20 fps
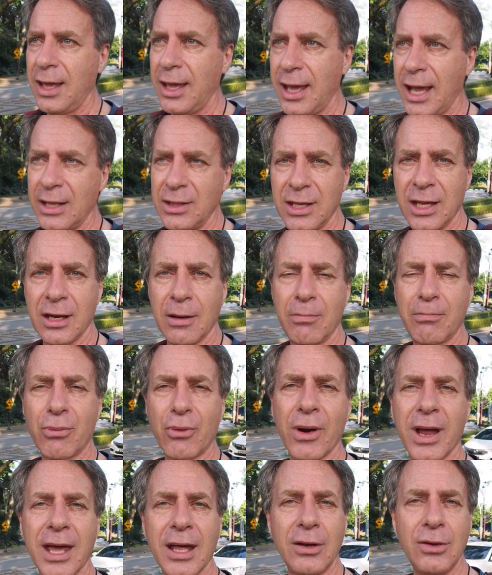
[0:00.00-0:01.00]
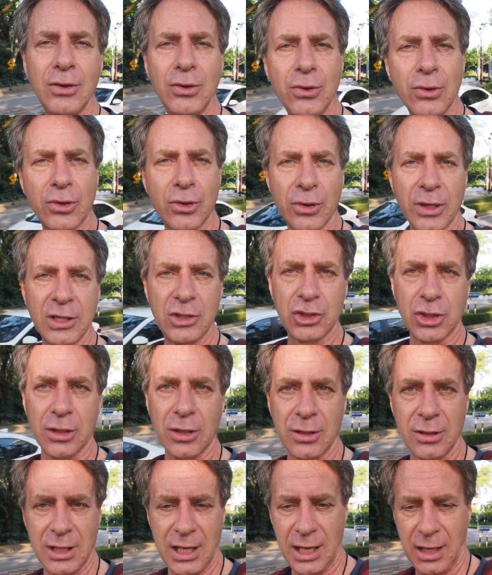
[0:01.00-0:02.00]
and then a brand new
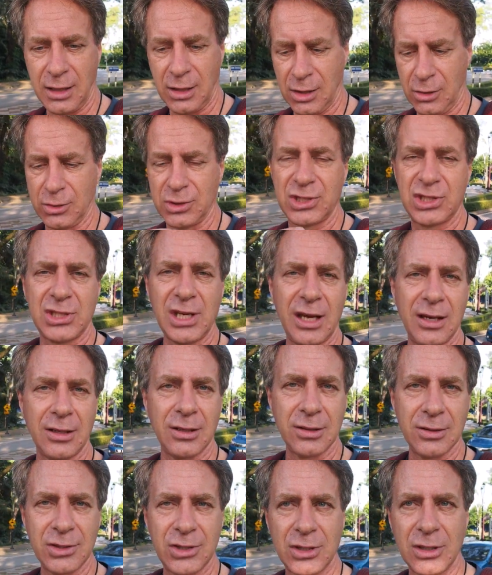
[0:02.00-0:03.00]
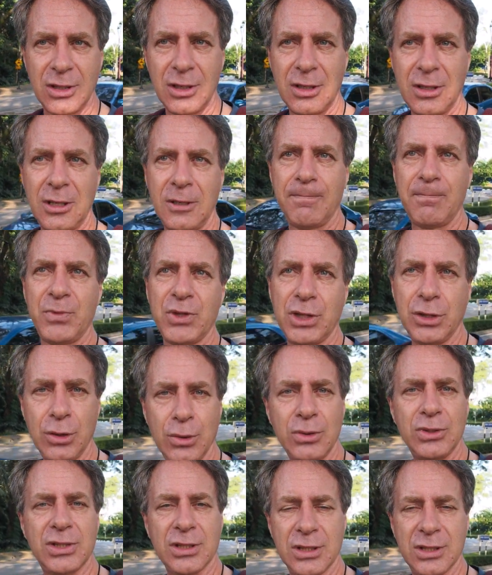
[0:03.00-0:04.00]
creature in those cells
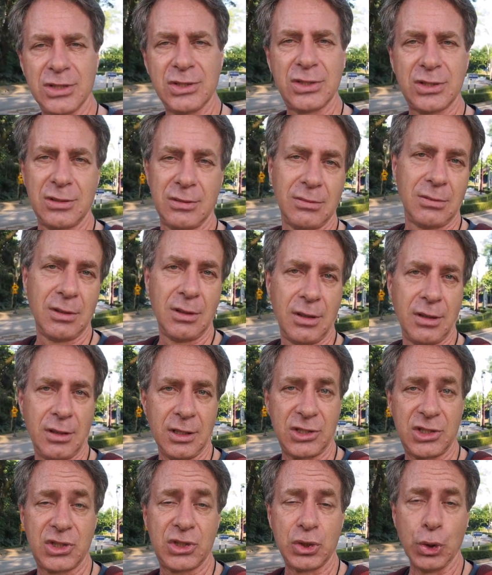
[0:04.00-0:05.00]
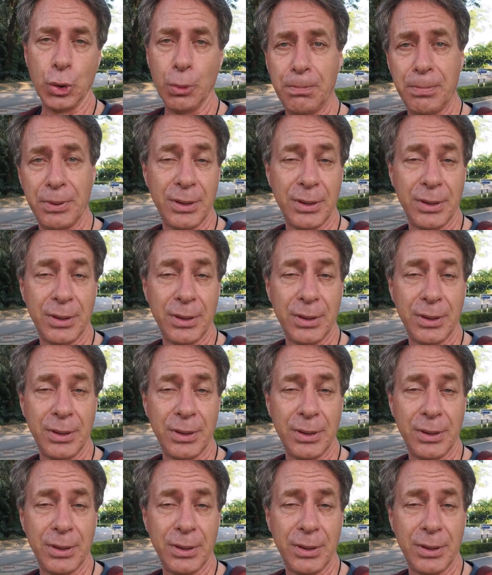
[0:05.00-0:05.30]
uses the soup,